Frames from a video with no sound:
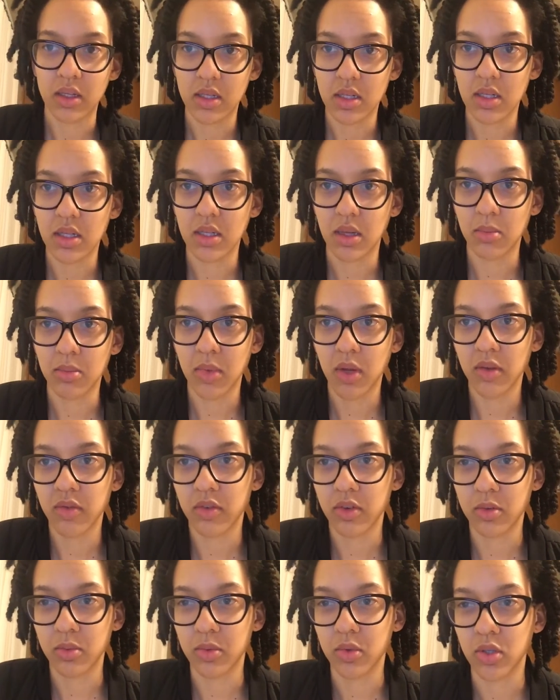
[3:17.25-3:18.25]
Some
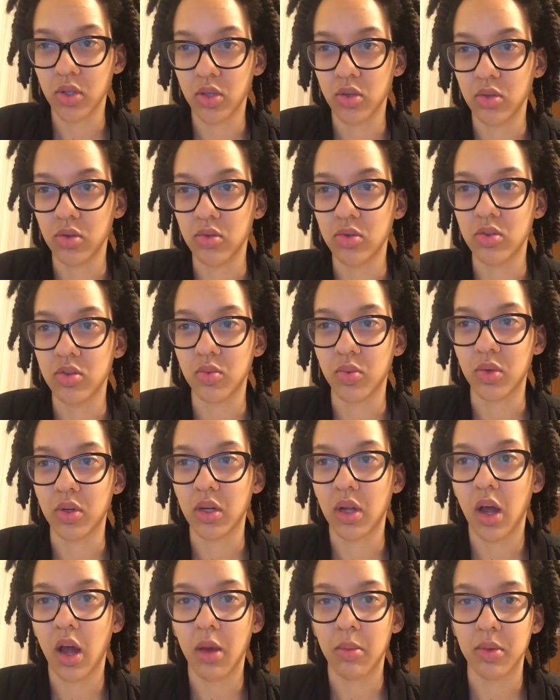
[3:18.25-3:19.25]
nonverbal cues were
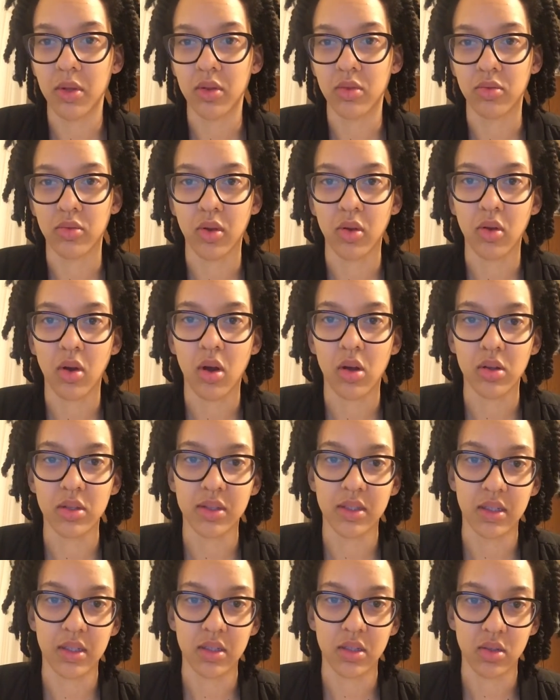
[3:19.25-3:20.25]
common throughout all
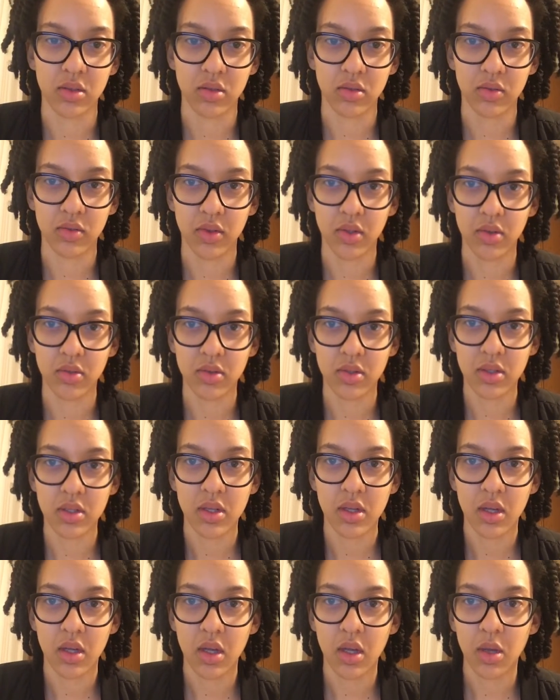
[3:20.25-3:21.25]
6 interviews,
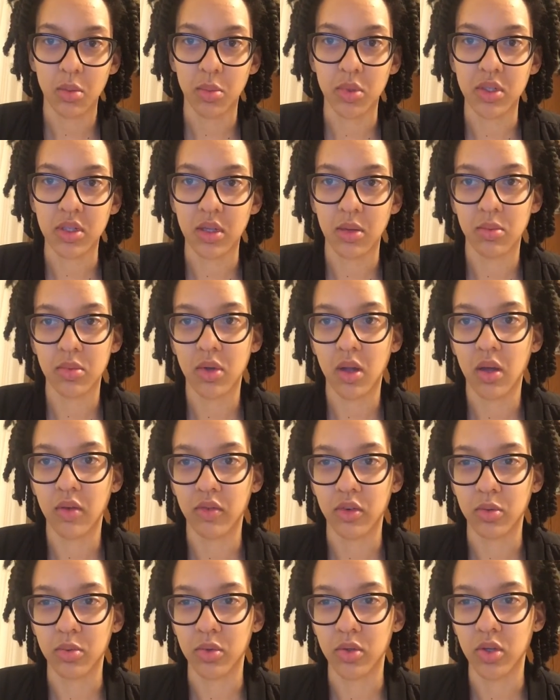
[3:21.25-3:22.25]
but some
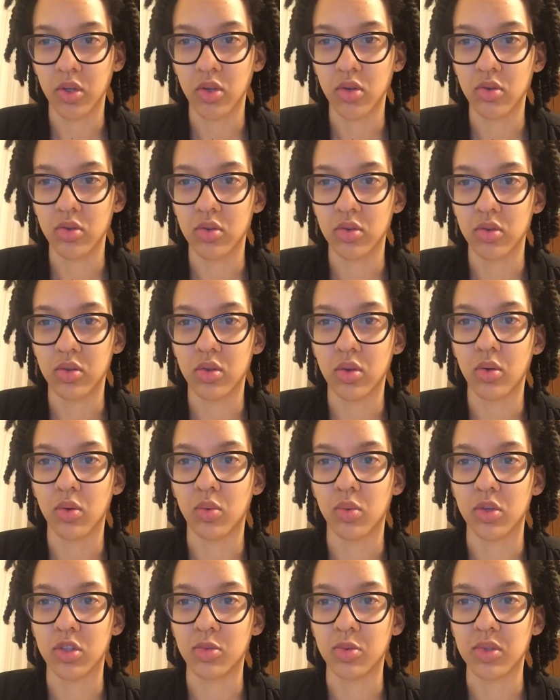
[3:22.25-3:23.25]
nonverbal cues
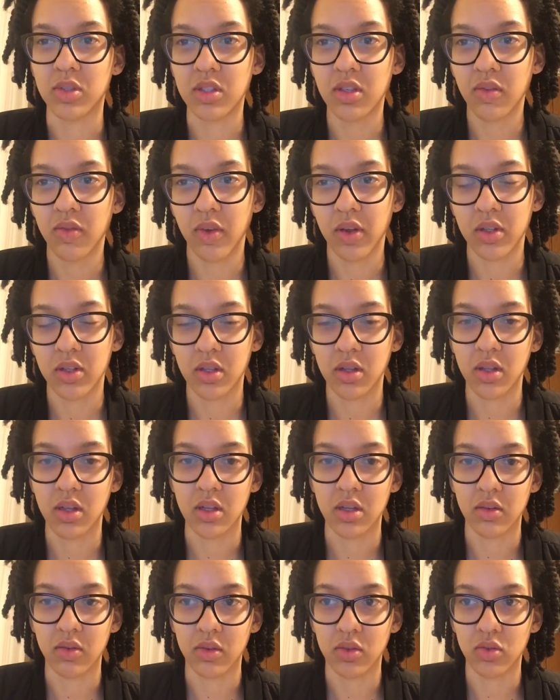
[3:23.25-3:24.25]
were specific to the
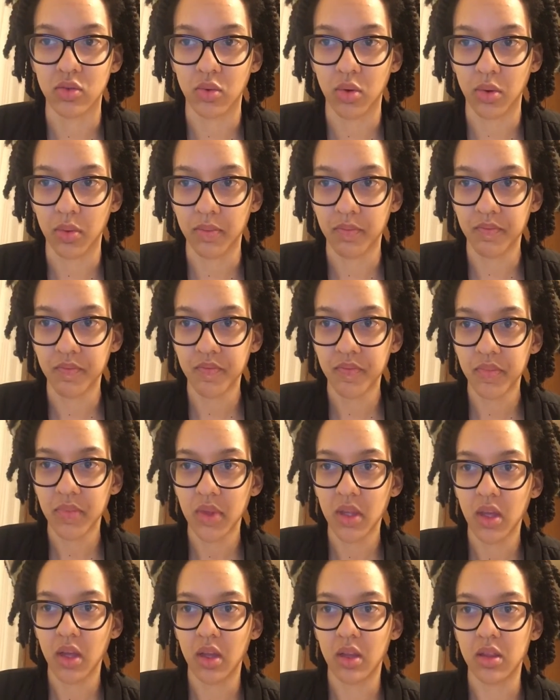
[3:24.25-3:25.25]
individual.
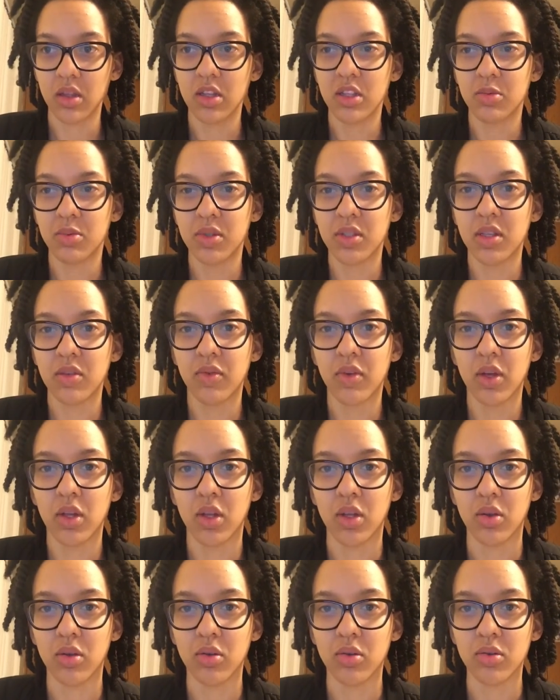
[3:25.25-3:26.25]
These specific
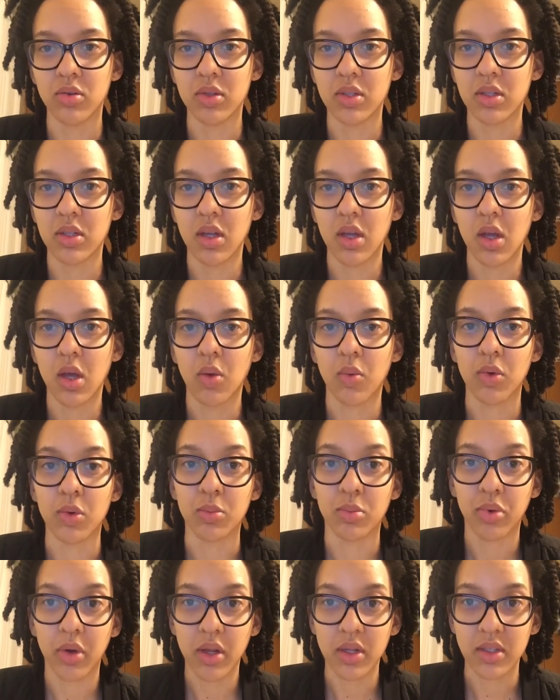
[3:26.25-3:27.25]
cues,
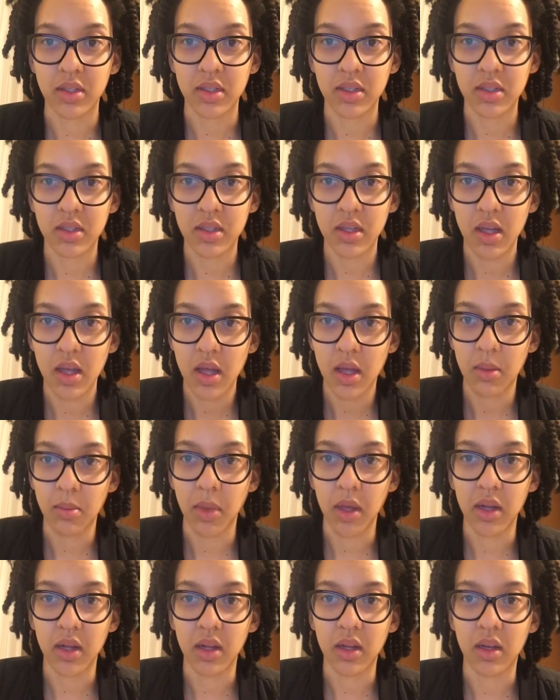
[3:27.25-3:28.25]
when present,
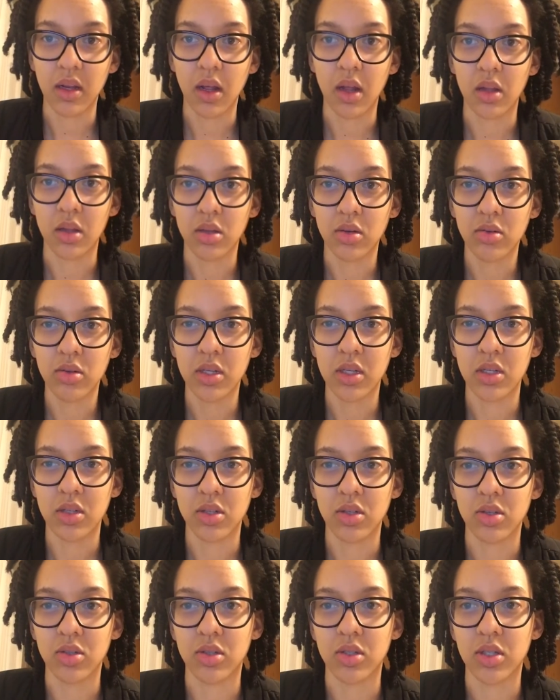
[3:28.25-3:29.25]
made it a little
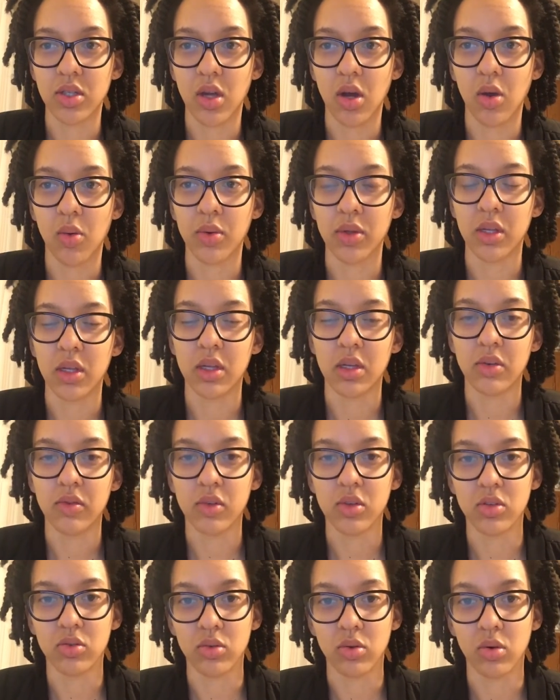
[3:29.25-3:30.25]
easier to tell when the
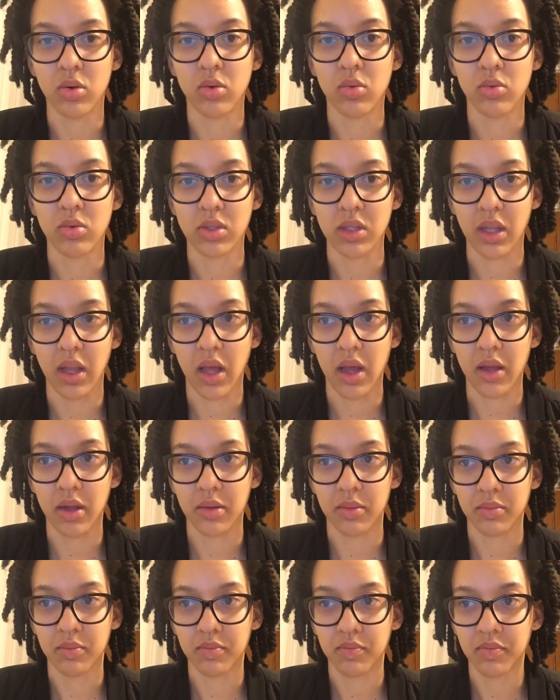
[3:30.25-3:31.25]
individual was lying.